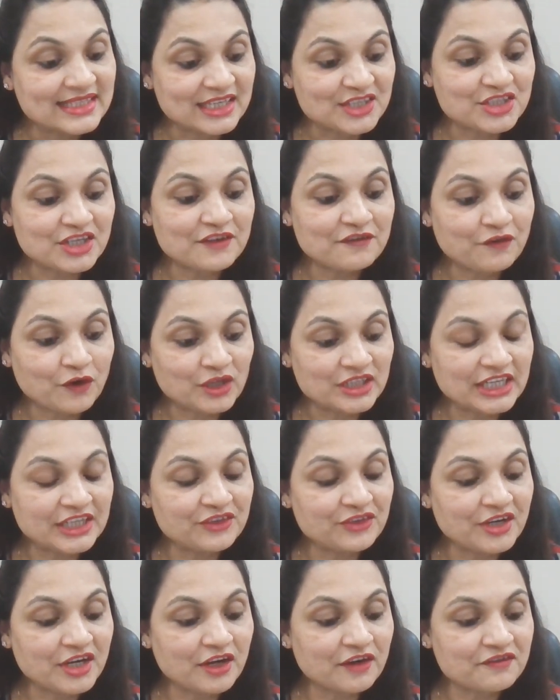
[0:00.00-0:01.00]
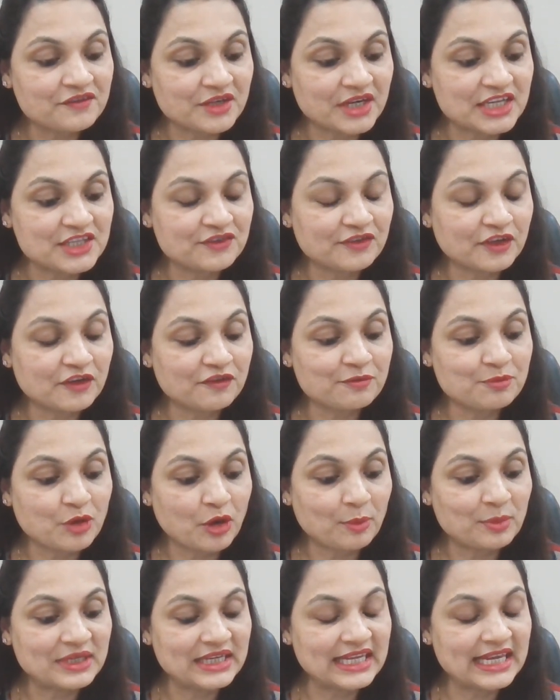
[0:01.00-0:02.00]
Section 43 of Transfer of
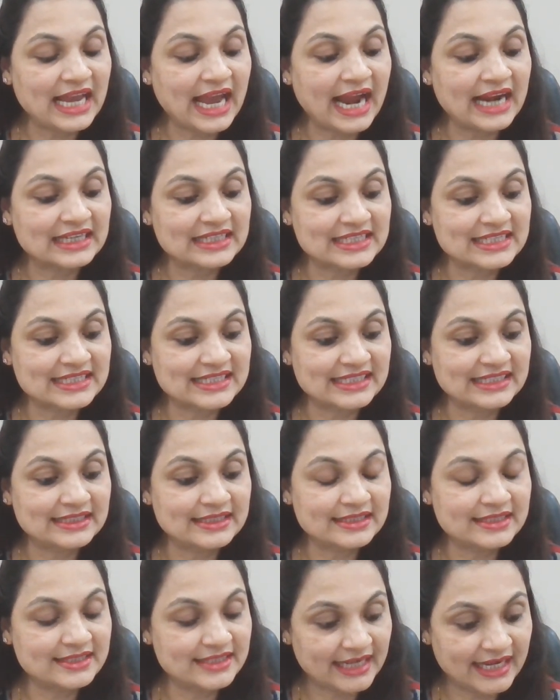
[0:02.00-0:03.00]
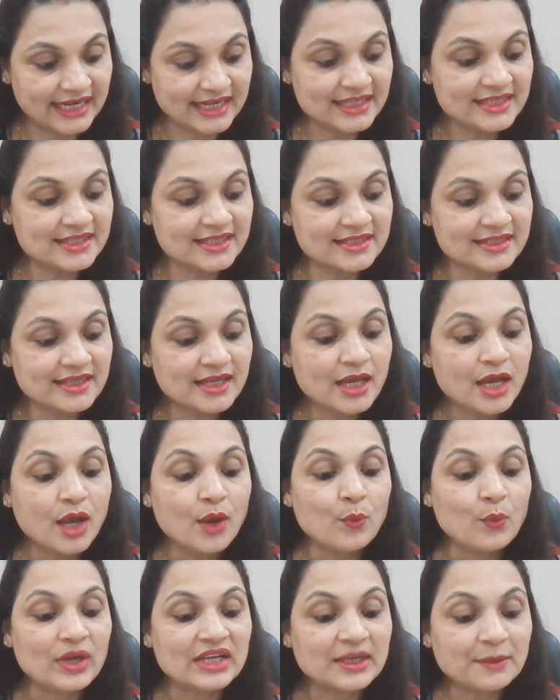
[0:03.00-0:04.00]
Property Act states,
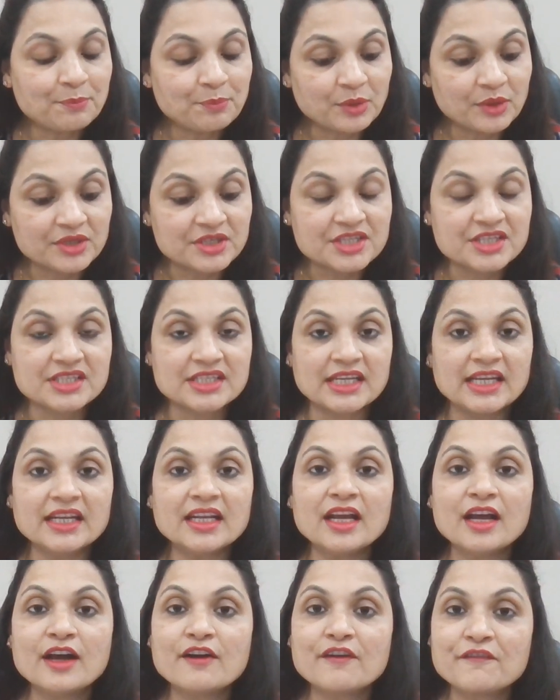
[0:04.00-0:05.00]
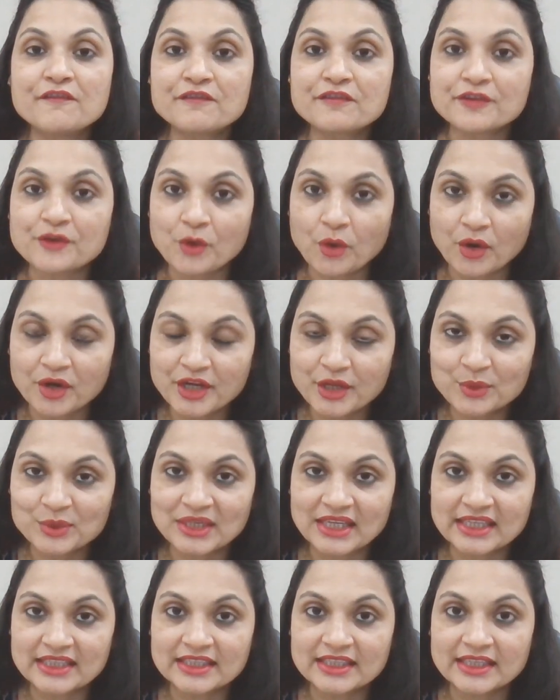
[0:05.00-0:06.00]
where a person
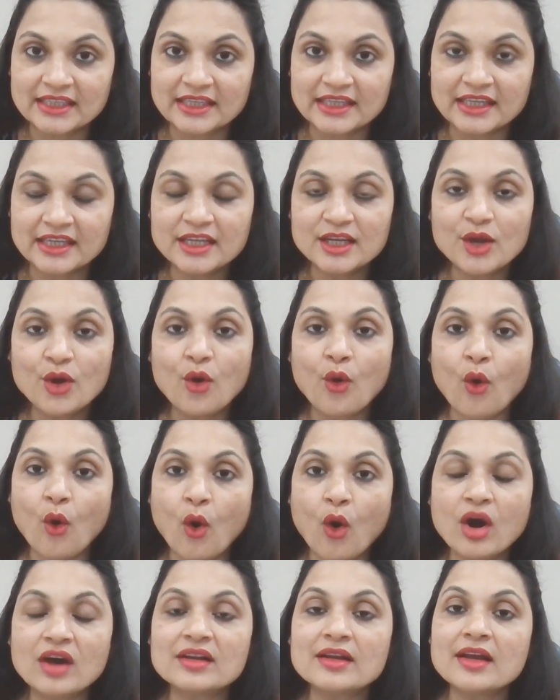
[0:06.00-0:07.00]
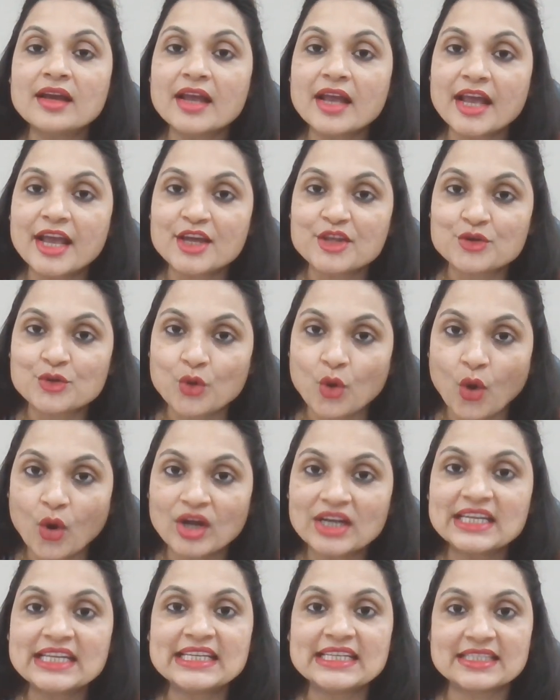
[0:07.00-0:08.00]
fraudulently or
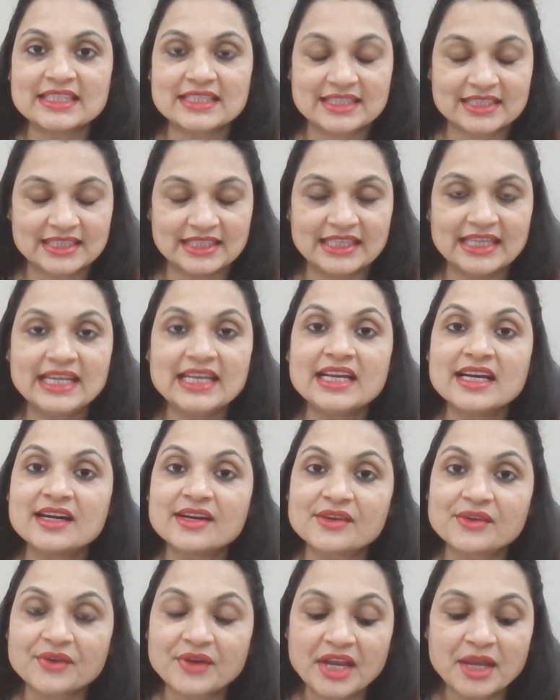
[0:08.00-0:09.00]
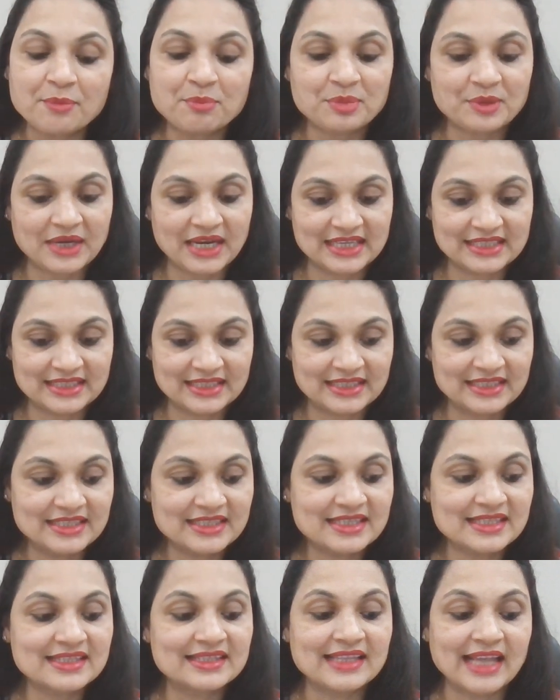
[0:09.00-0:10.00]
erroneously
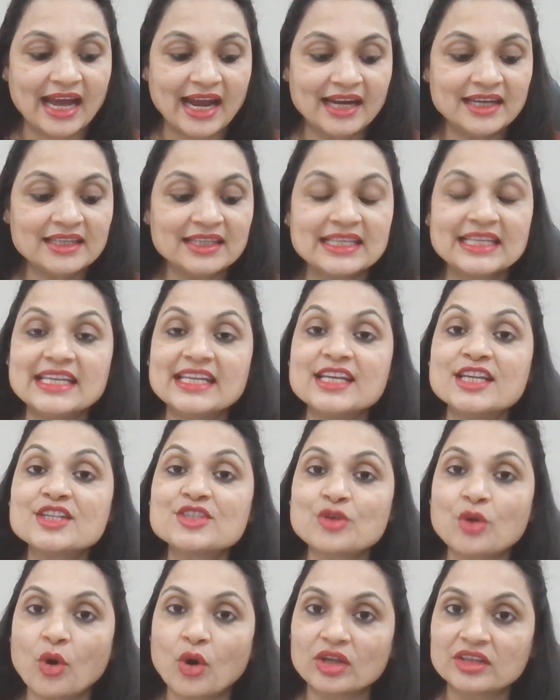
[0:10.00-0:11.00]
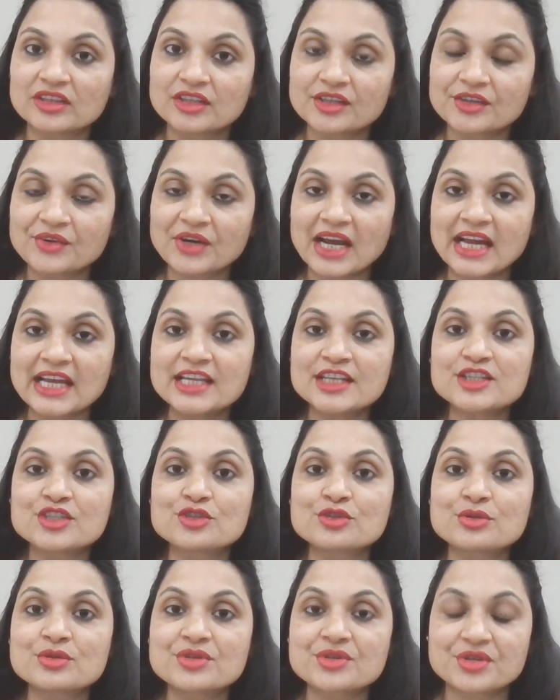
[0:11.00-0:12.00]
represents that he is
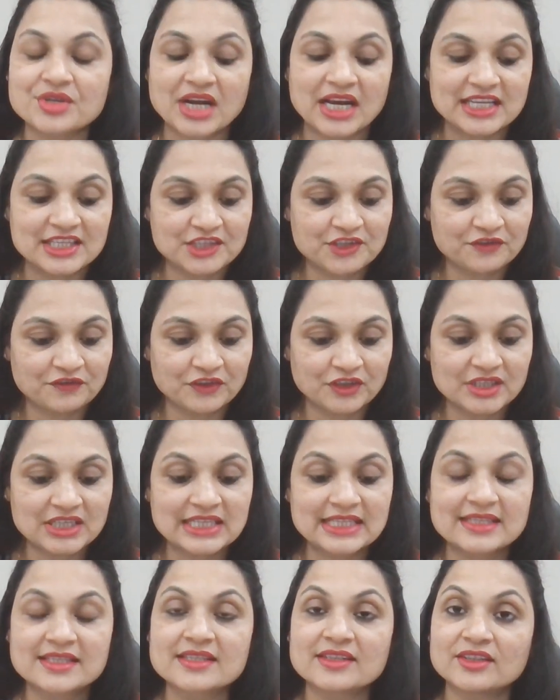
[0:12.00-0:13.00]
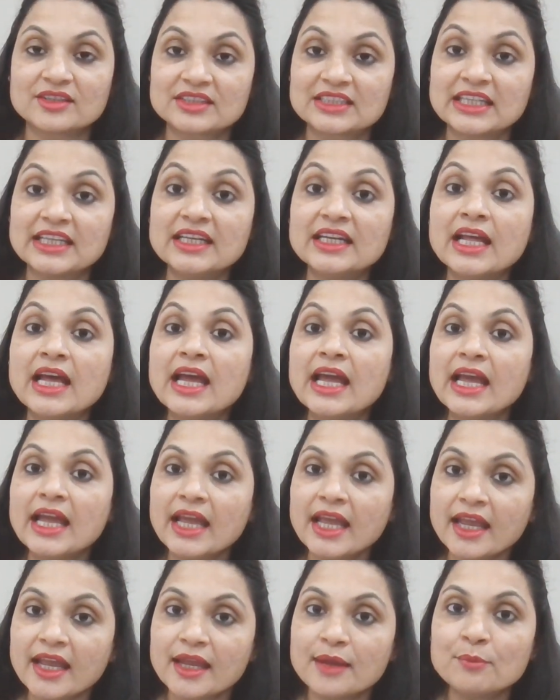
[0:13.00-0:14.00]
authorized to transfer certain
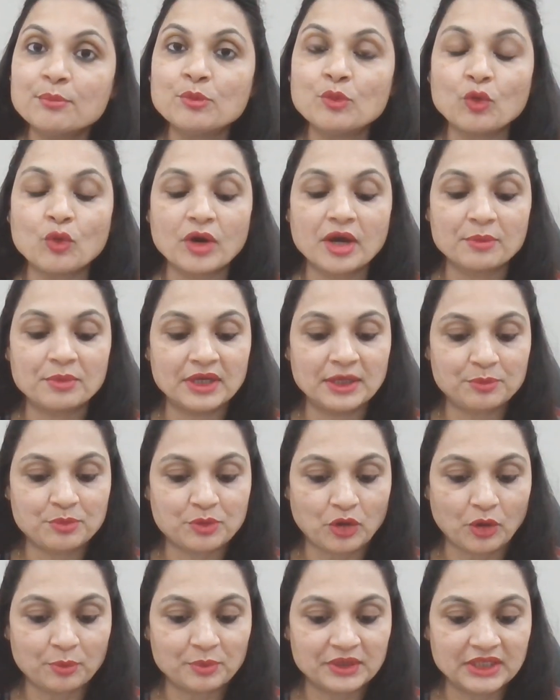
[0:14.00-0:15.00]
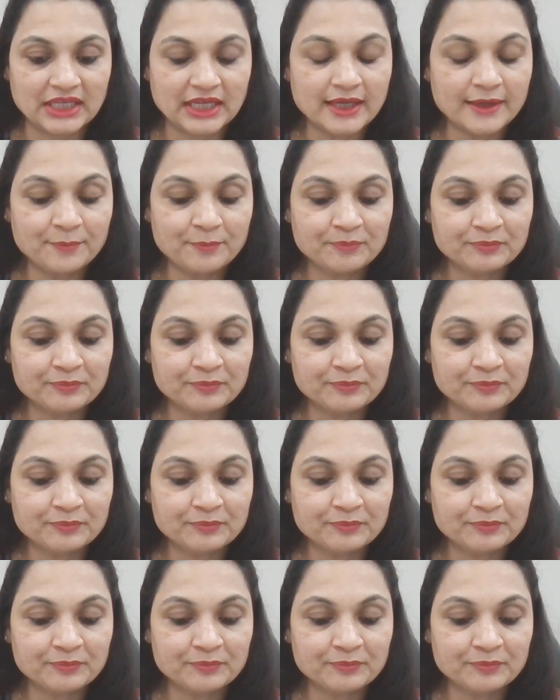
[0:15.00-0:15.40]
immovable property